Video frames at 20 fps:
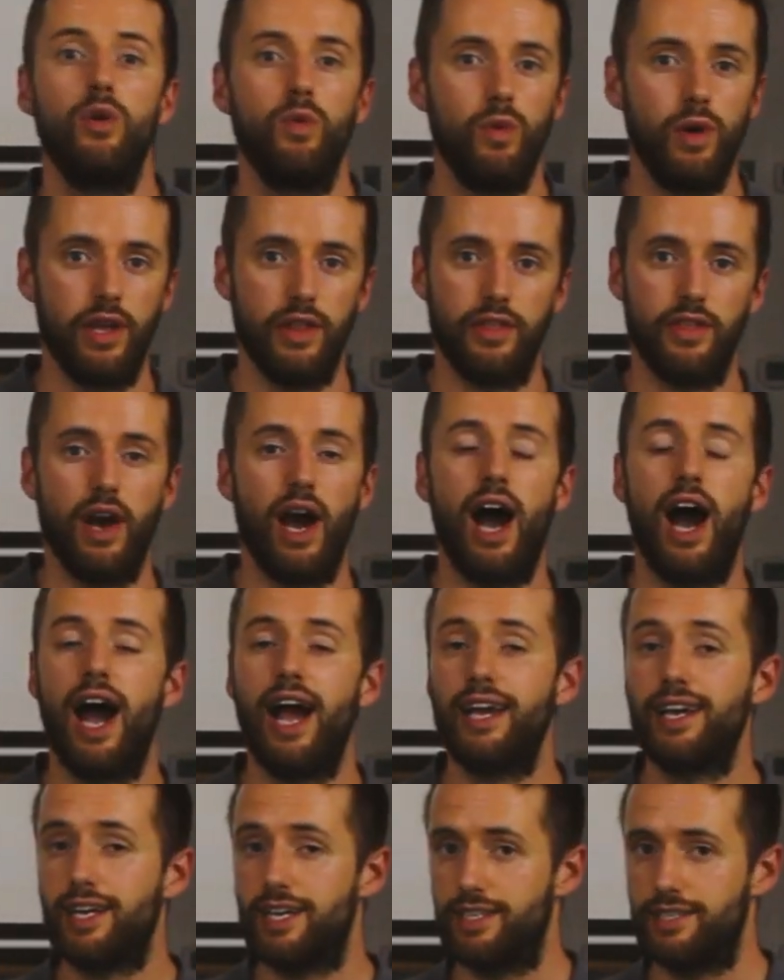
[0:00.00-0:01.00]
with
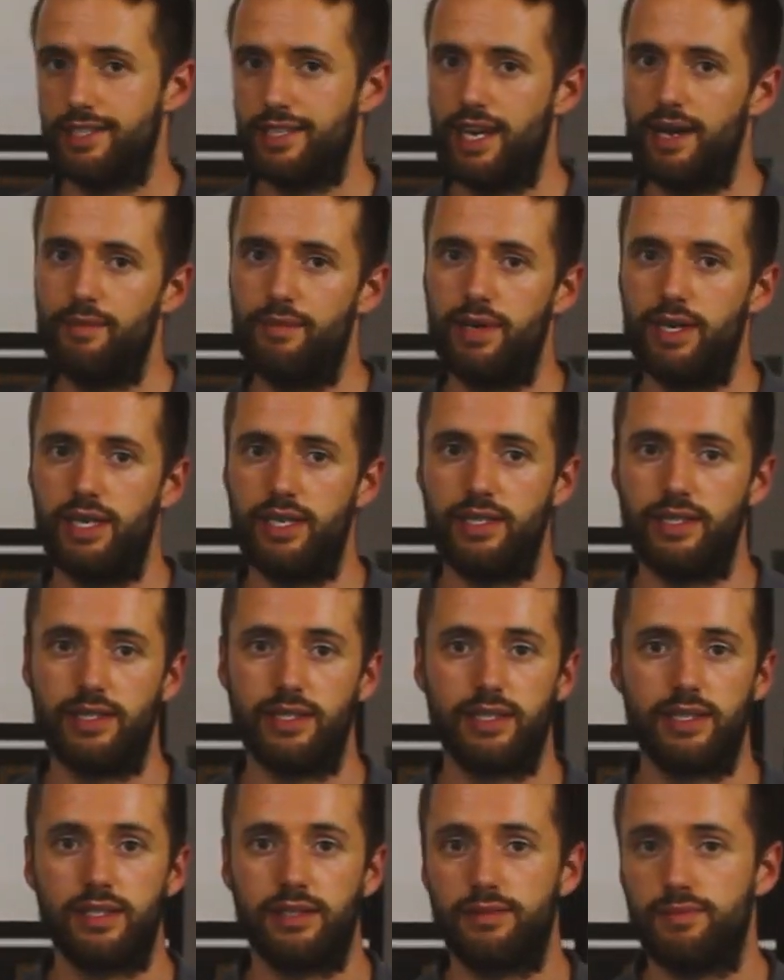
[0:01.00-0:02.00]
high
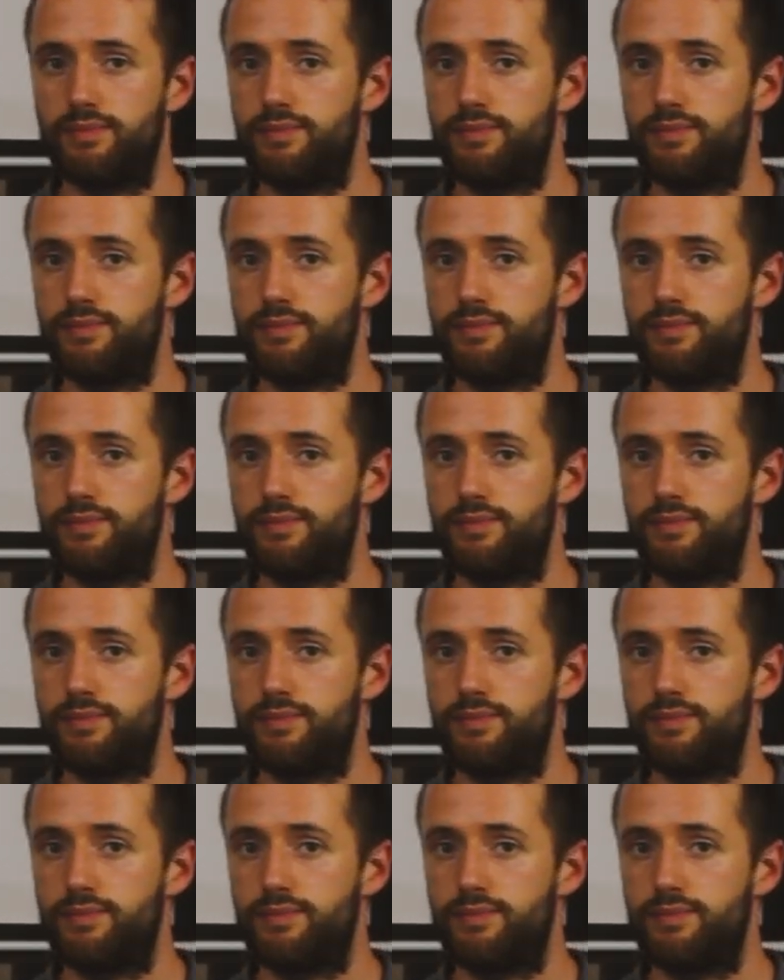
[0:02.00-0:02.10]
contaminants.